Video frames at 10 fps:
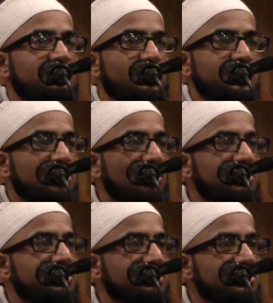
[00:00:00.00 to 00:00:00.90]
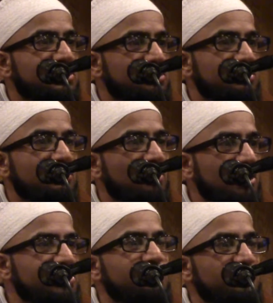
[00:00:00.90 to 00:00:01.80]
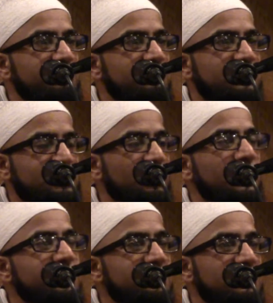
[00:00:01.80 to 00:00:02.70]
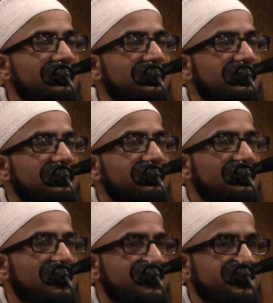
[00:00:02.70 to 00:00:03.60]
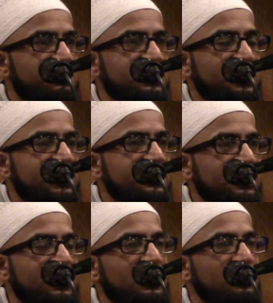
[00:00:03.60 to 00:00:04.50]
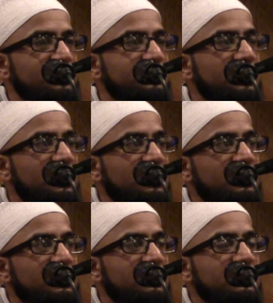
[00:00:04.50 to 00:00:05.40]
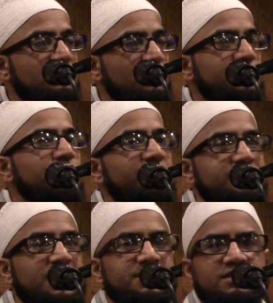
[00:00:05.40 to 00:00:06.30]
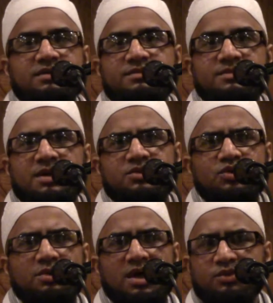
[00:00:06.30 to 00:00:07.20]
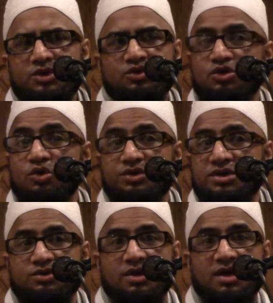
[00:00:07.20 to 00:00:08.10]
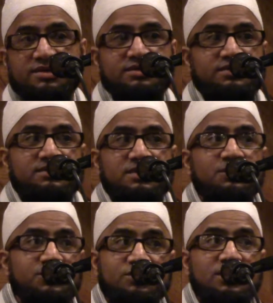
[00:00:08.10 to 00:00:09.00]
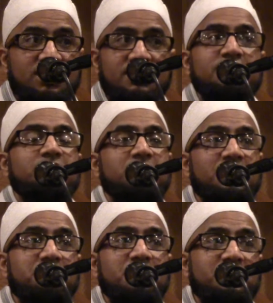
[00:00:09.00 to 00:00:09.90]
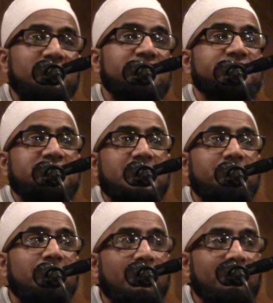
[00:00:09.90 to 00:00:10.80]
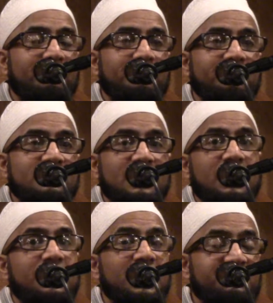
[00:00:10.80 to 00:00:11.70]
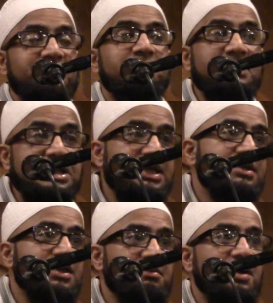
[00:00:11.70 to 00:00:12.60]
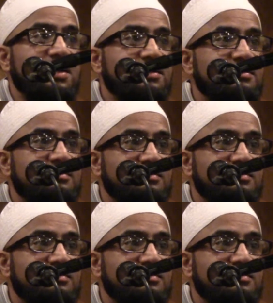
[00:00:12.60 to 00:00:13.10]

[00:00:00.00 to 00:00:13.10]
When you go into the washroom, the toilet, I just mentioned this and then I go, what do we recite? I'm sure we should know these du'as and we should learn them and memorize them and have the meanings in mind.